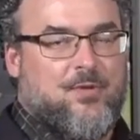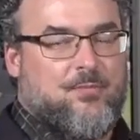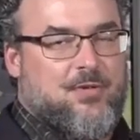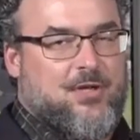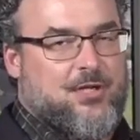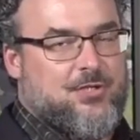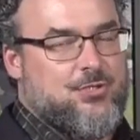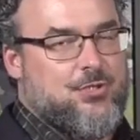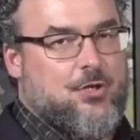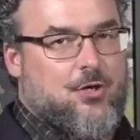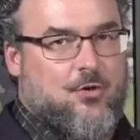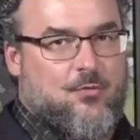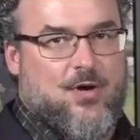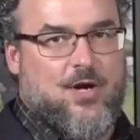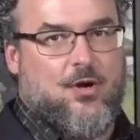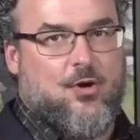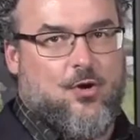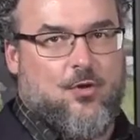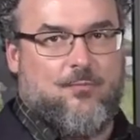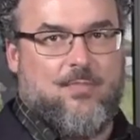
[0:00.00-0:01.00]
Because you don't
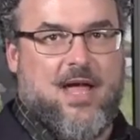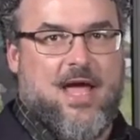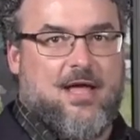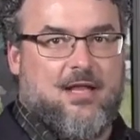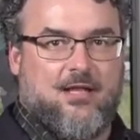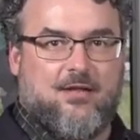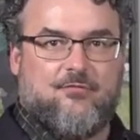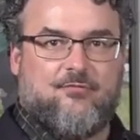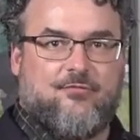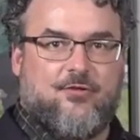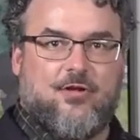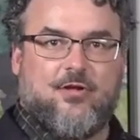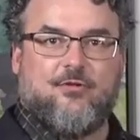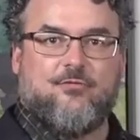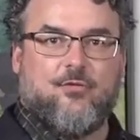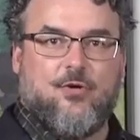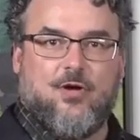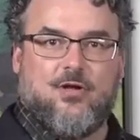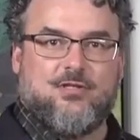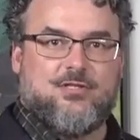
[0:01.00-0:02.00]
want a whole pallet full
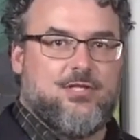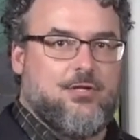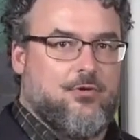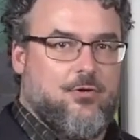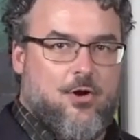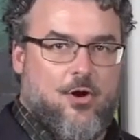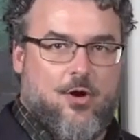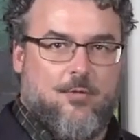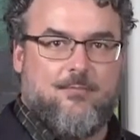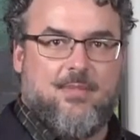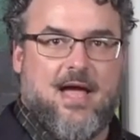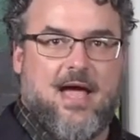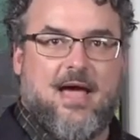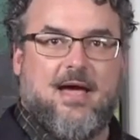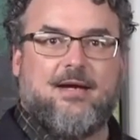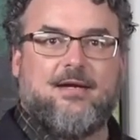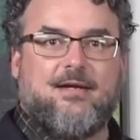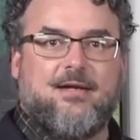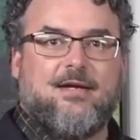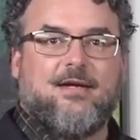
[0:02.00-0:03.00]
of rolls that are all
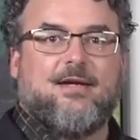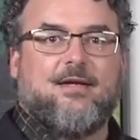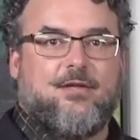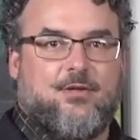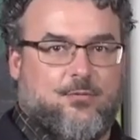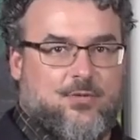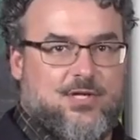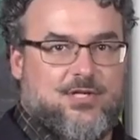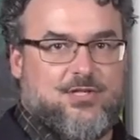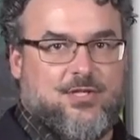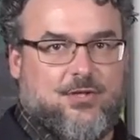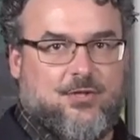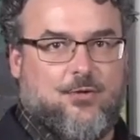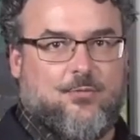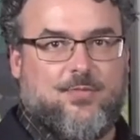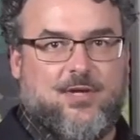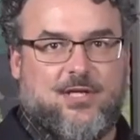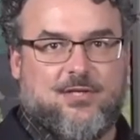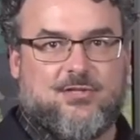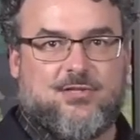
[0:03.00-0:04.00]
bad. The reason
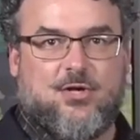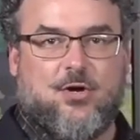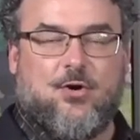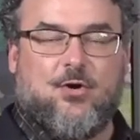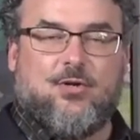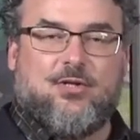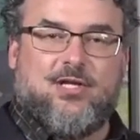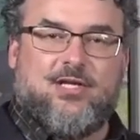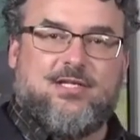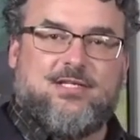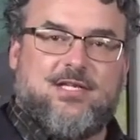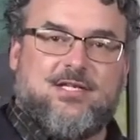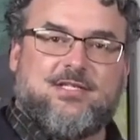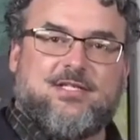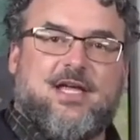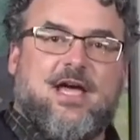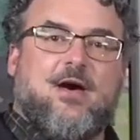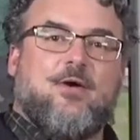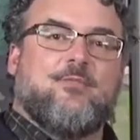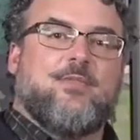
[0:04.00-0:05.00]
they're being sold at
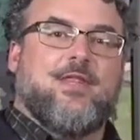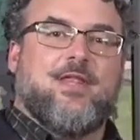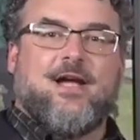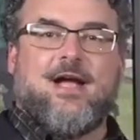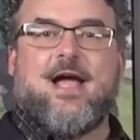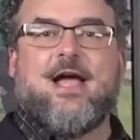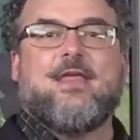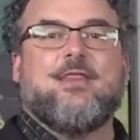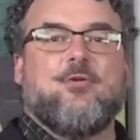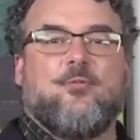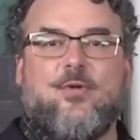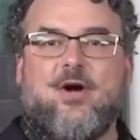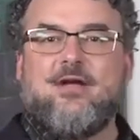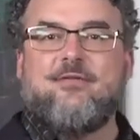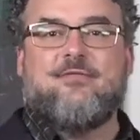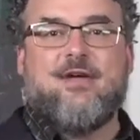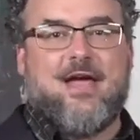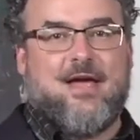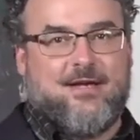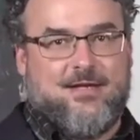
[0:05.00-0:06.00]
discount by the guy in the
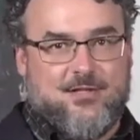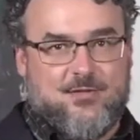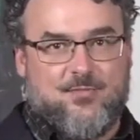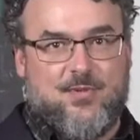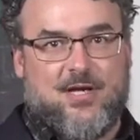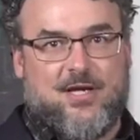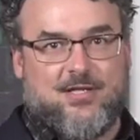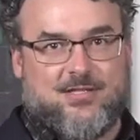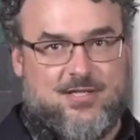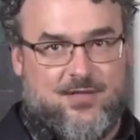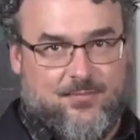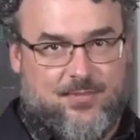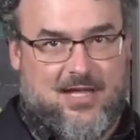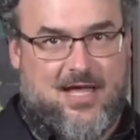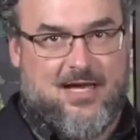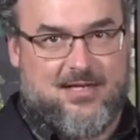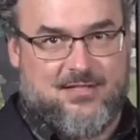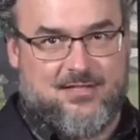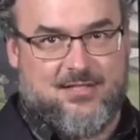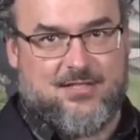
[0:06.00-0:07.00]
white van is because the
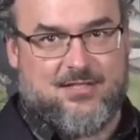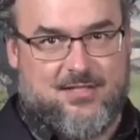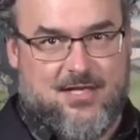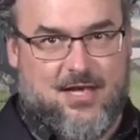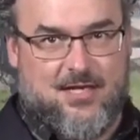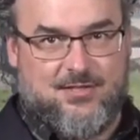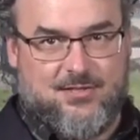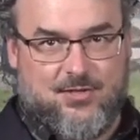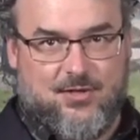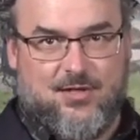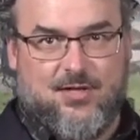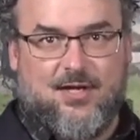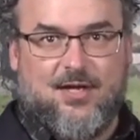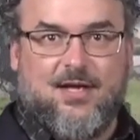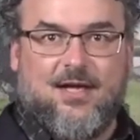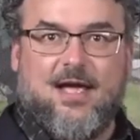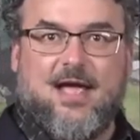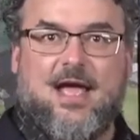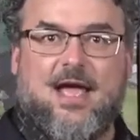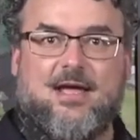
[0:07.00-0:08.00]
plasticizer
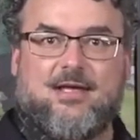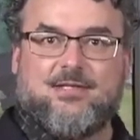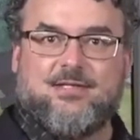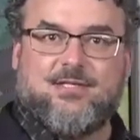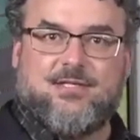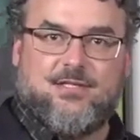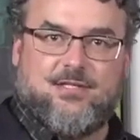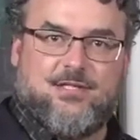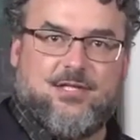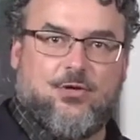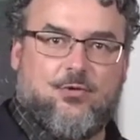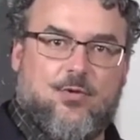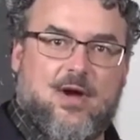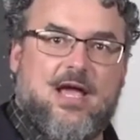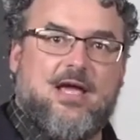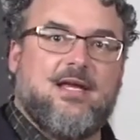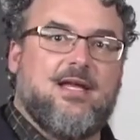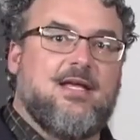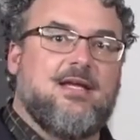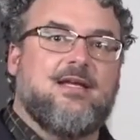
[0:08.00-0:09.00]
has
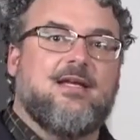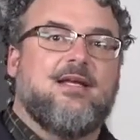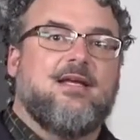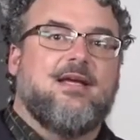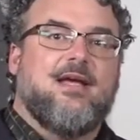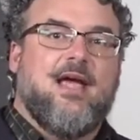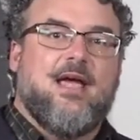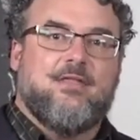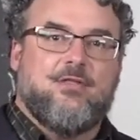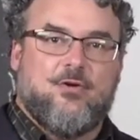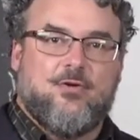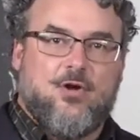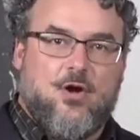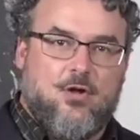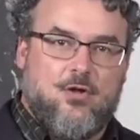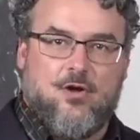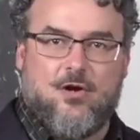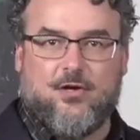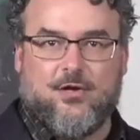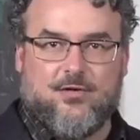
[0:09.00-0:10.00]
degraded and they're
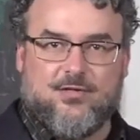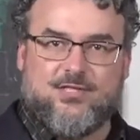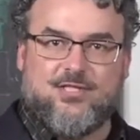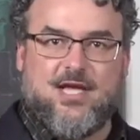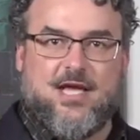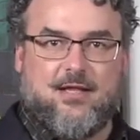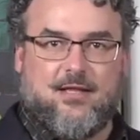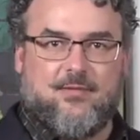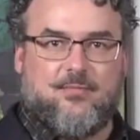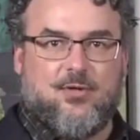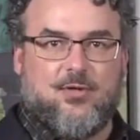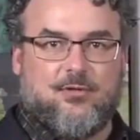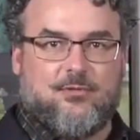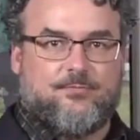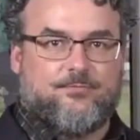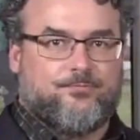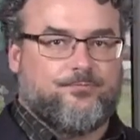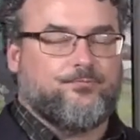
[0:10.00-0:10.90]
no longer saleable.